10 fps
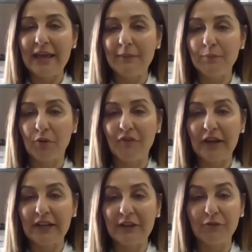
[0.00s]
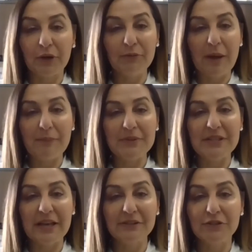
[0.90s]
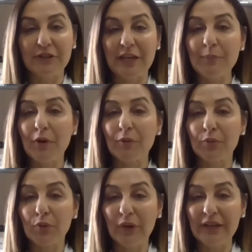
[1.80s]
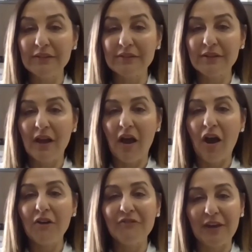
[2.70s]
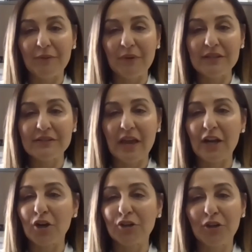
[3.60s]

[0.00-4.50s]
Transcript: in providing free rapid tests to keep our employees, our families, and our